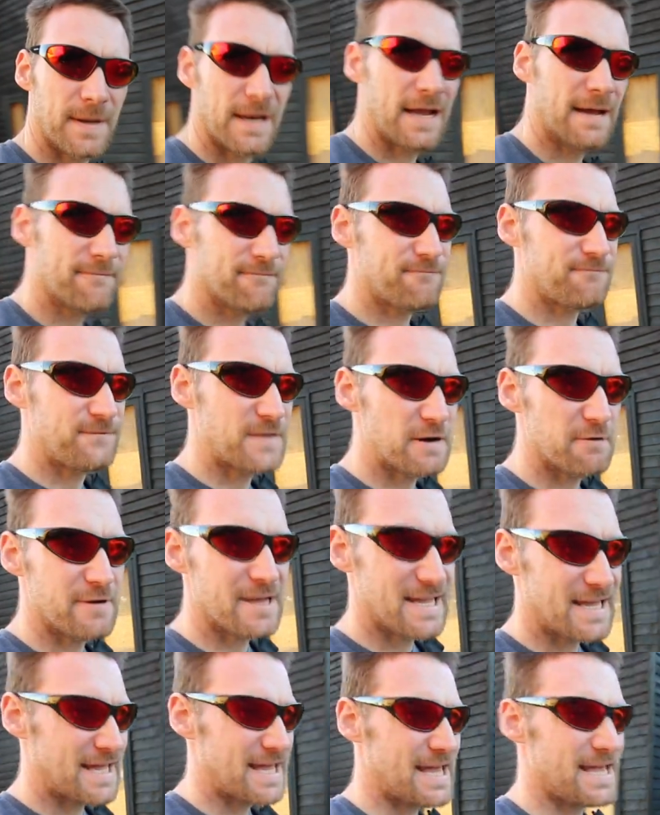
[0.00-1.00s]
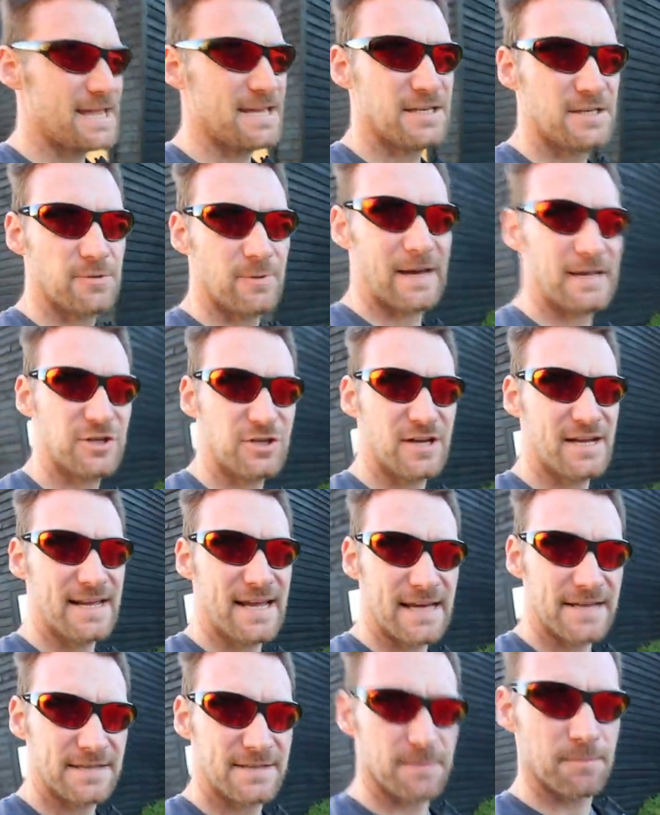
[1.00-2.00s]
But I am very keen to actually
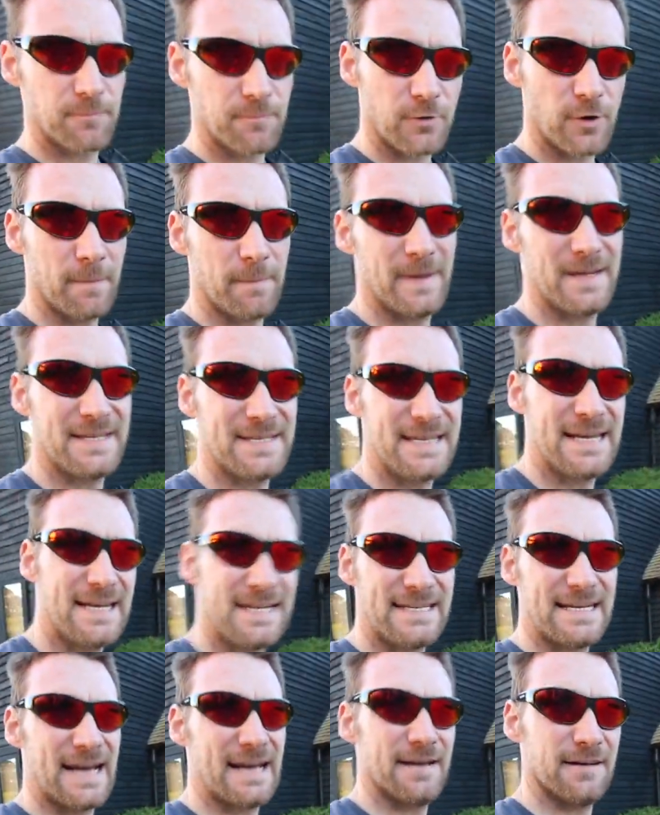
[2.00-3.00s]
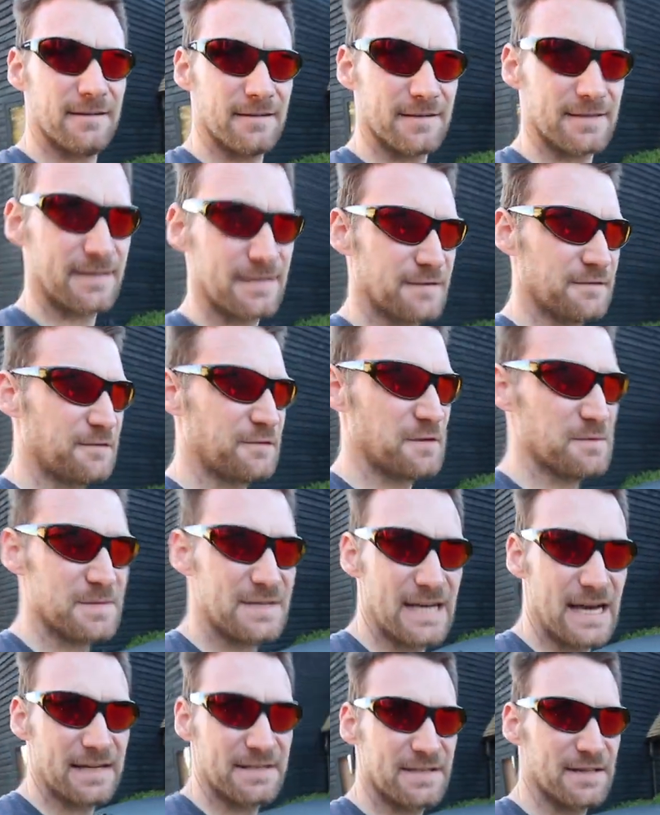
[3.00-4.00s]
get some proper details from
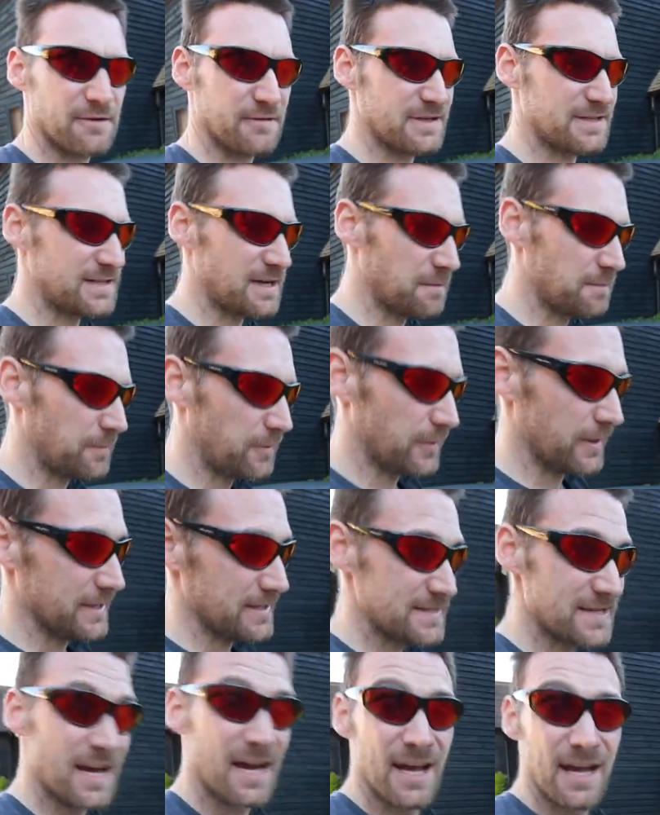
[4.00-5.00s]
Tesla at some point,